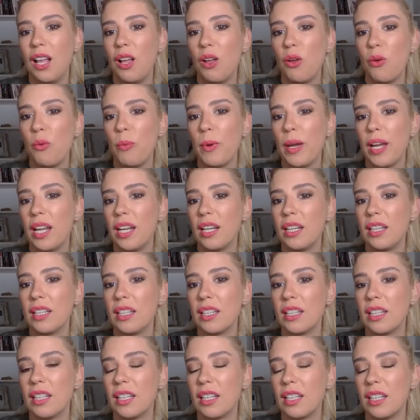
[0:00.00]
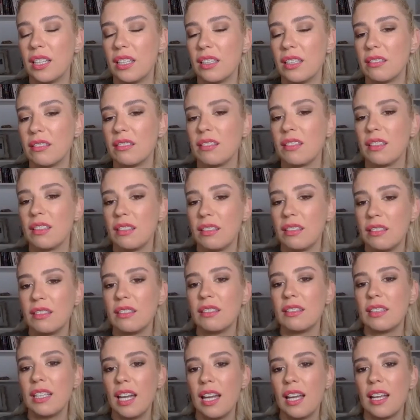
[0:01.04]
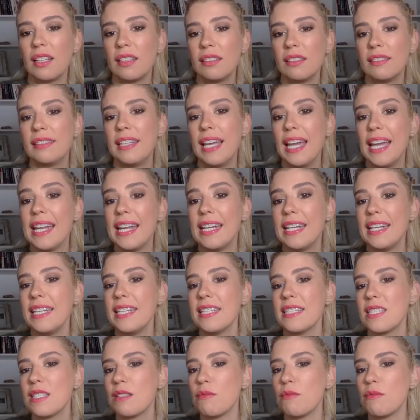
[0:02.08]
When then is